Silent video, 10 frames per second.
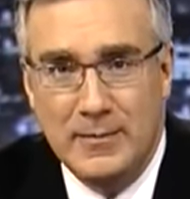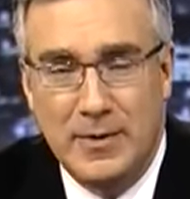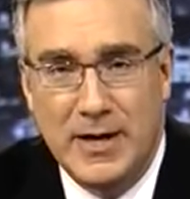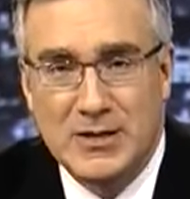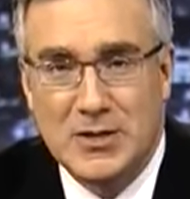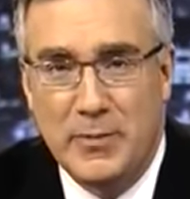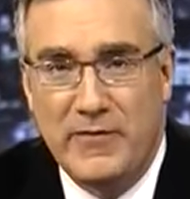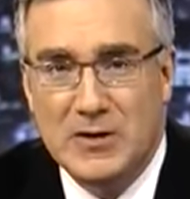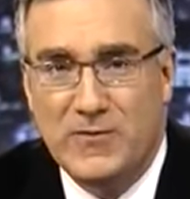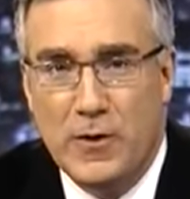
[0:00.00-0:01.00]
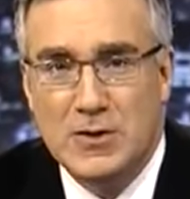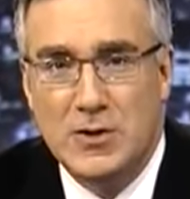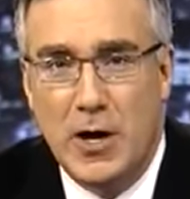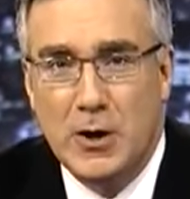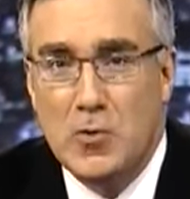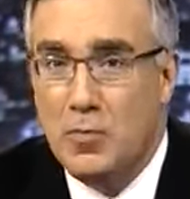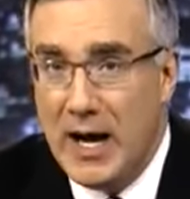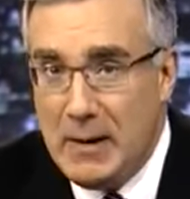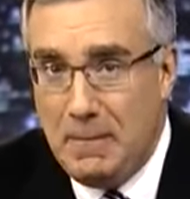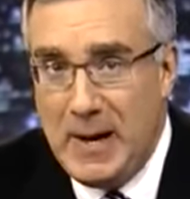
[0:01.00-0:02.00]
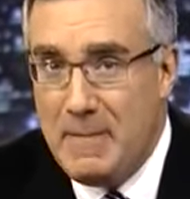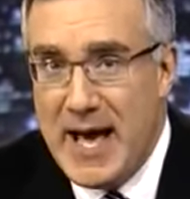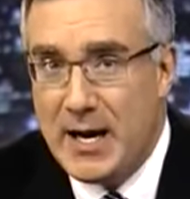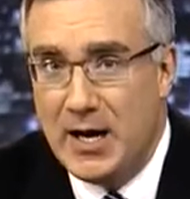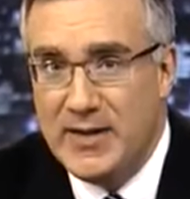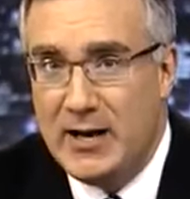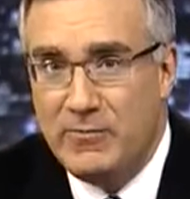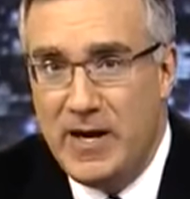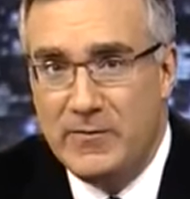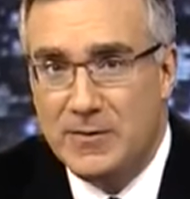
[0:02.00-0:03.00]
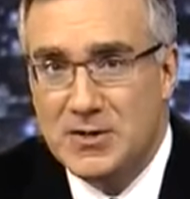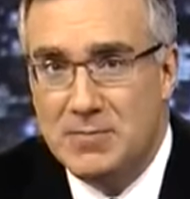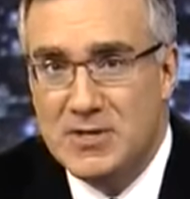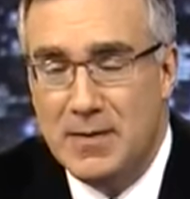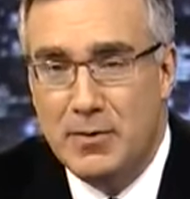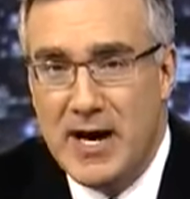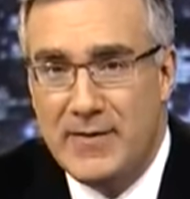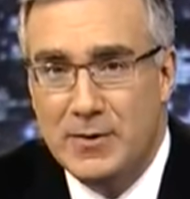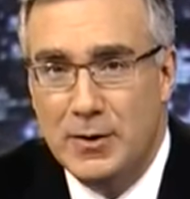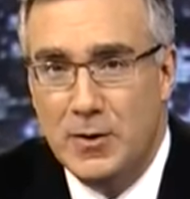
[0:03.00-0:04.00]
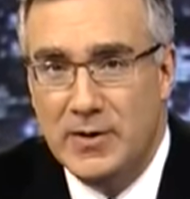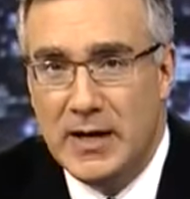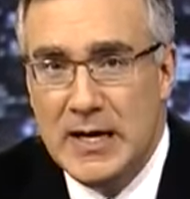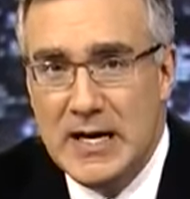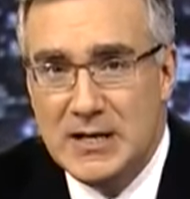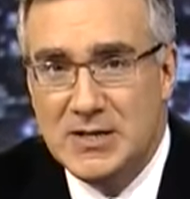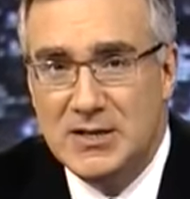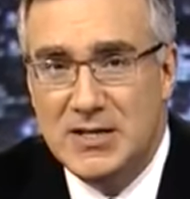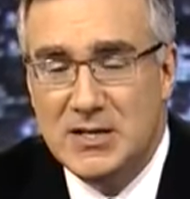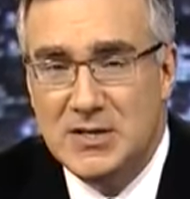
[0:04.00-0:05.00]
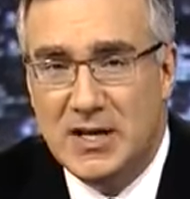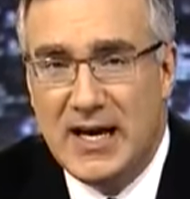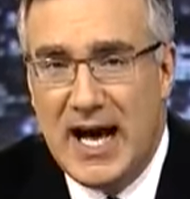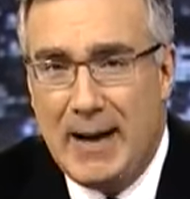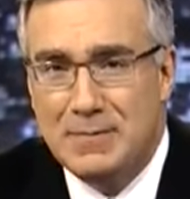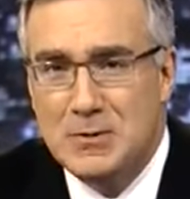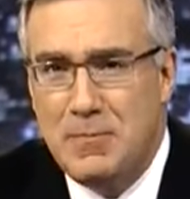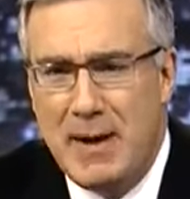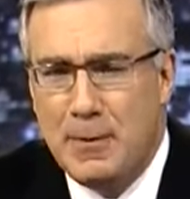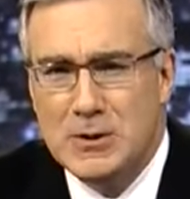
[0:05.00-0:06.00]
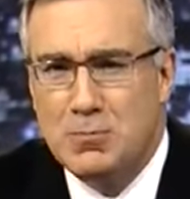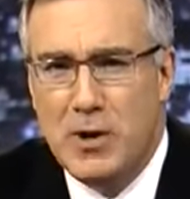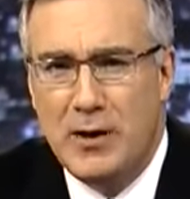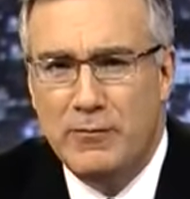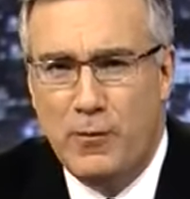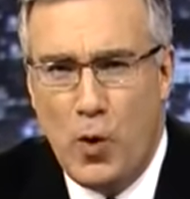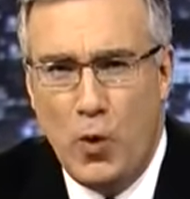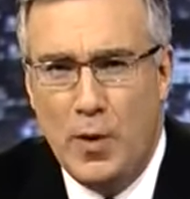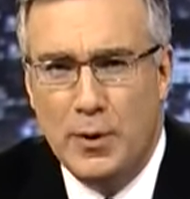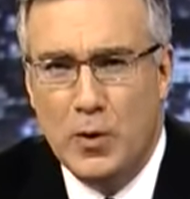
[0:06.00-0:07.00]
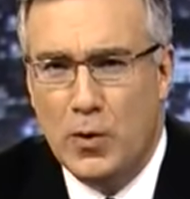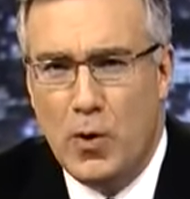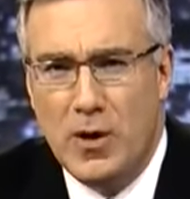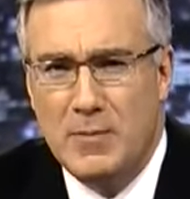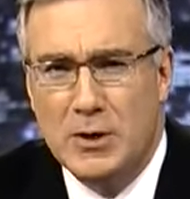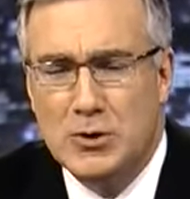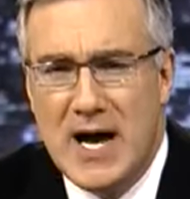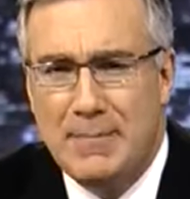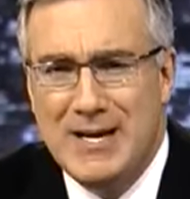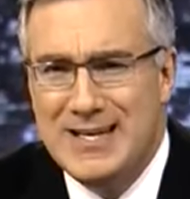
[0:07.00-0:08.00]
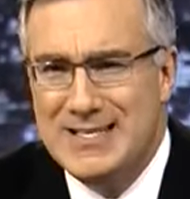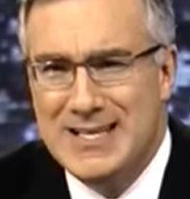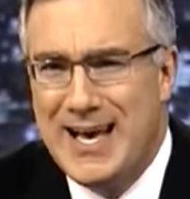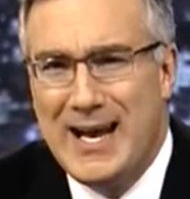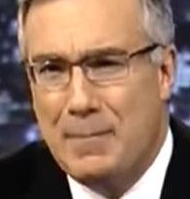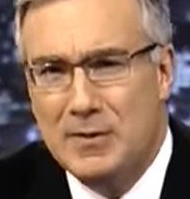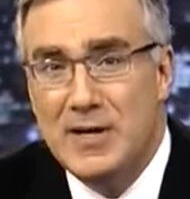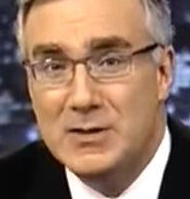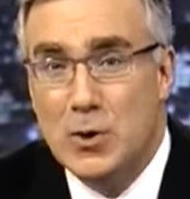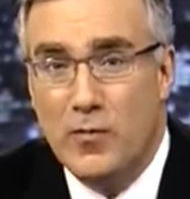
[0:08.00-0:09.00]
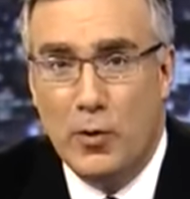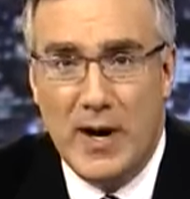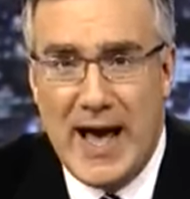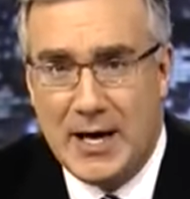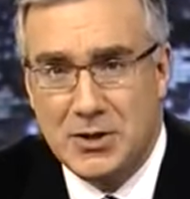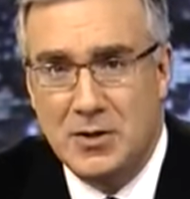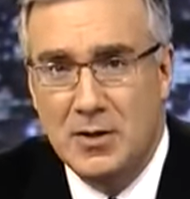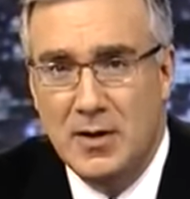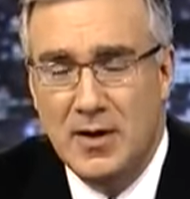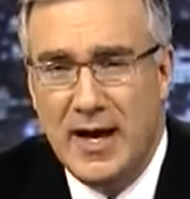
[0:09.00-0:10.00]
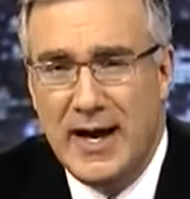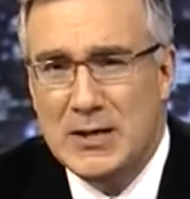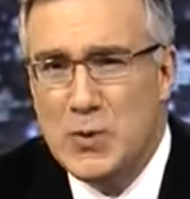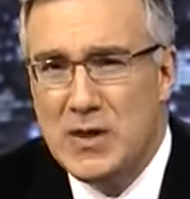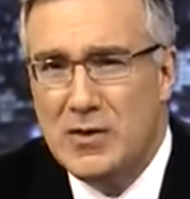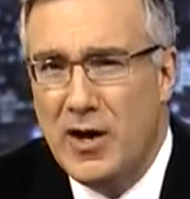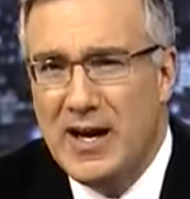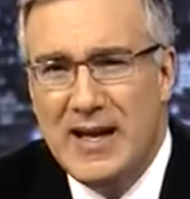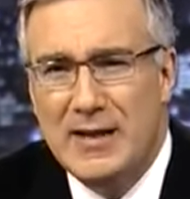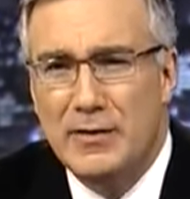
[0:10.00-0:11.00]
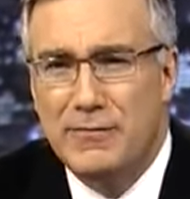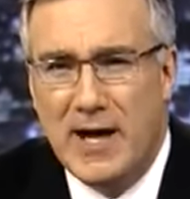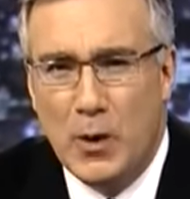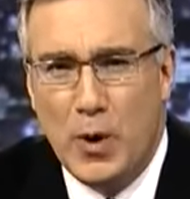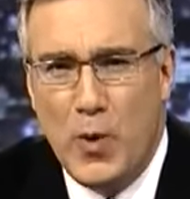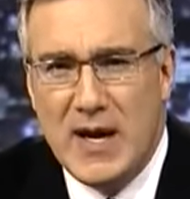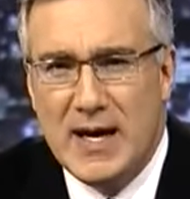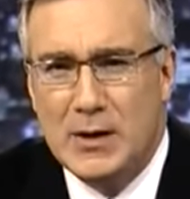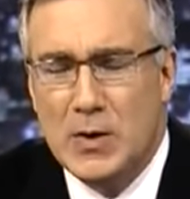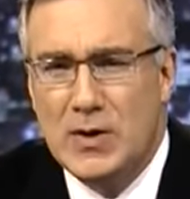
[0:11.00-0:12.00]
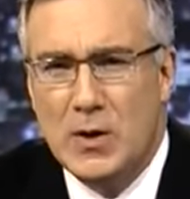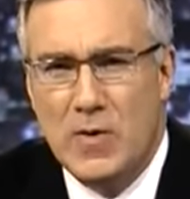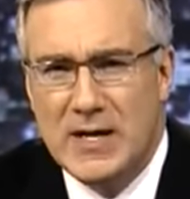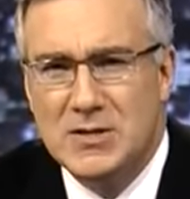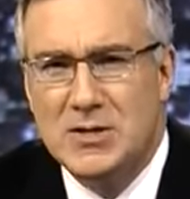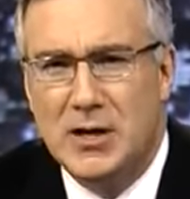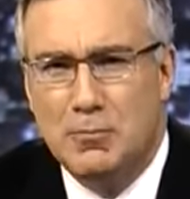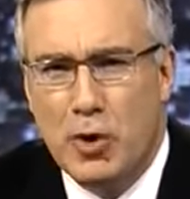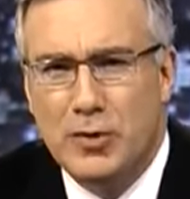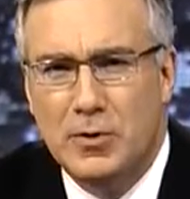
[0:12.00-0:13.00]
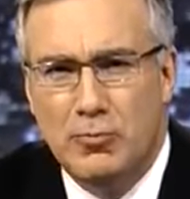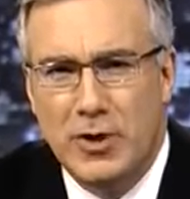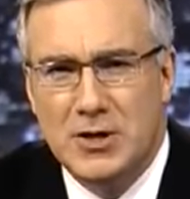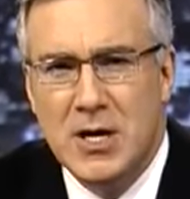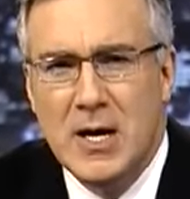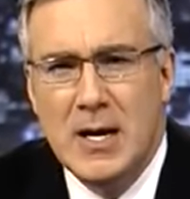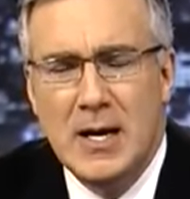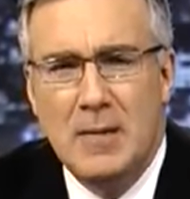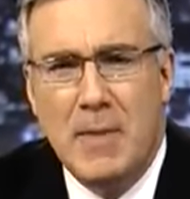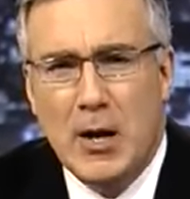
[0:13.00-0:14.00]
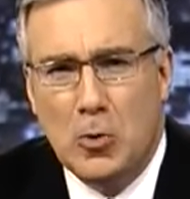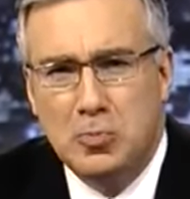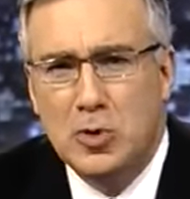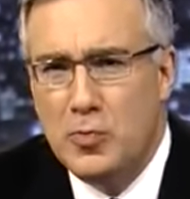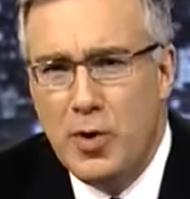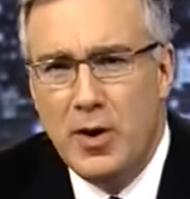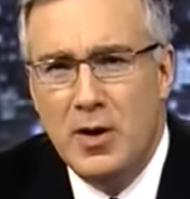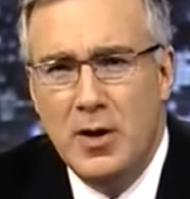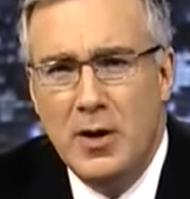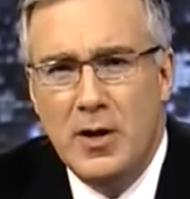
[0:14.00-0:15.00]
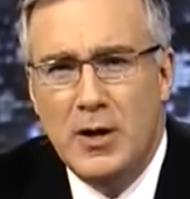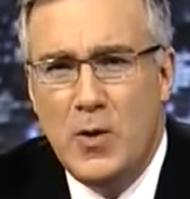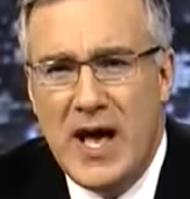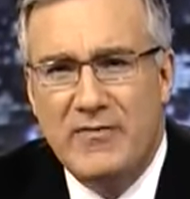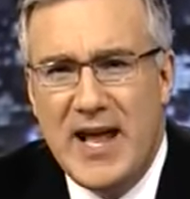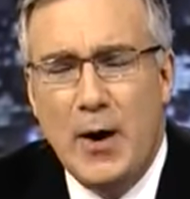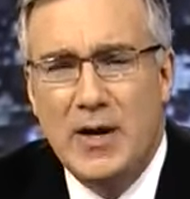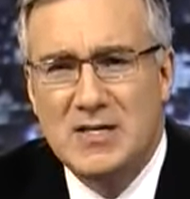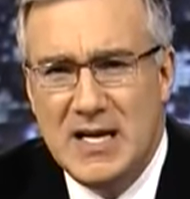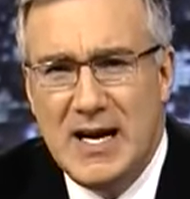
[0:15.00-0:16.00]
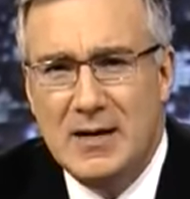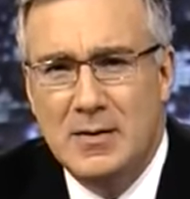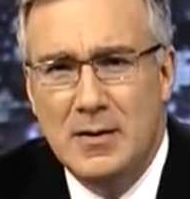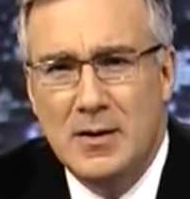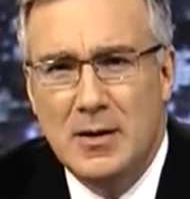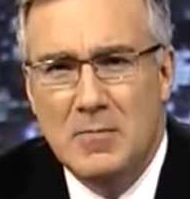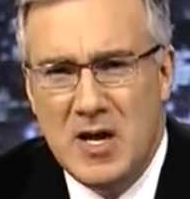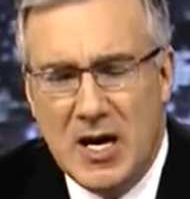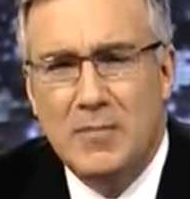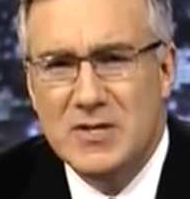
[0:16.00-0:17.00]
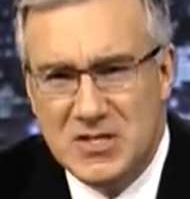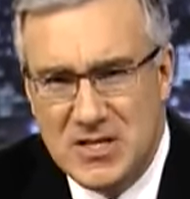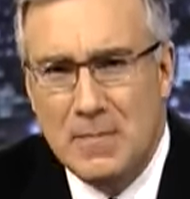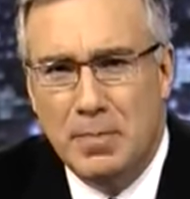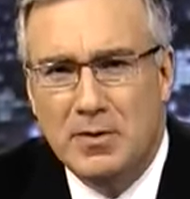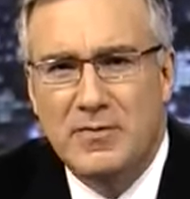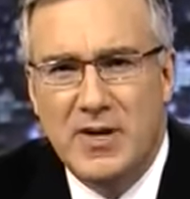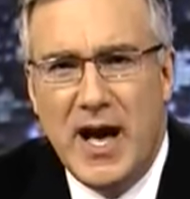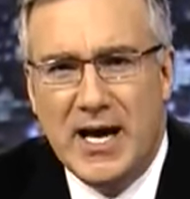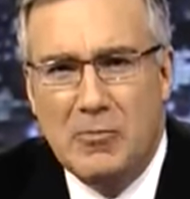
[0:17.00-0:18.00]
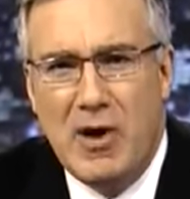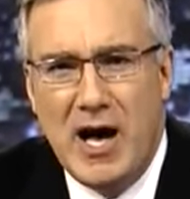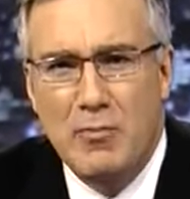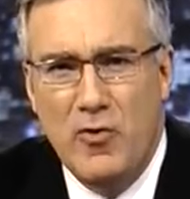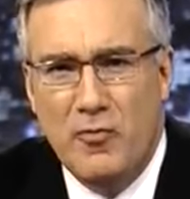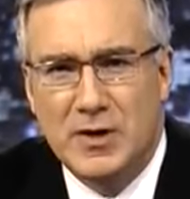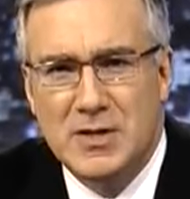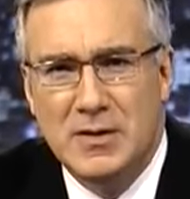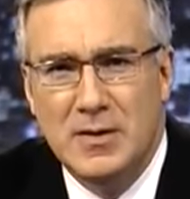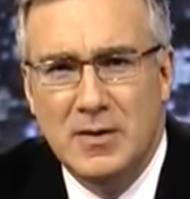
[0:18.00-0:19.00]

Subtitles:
But as some of us first thought you might be back on that fateful September afternoon that sadistic cops pepper-sprayed 4 women who had already been trapped inside a police overreaction, and as we thought again the following weekend during the arrests on Brooklyn Bridge, Michael Bloomberg, you have now indeed become the symbol of the Occupy movement.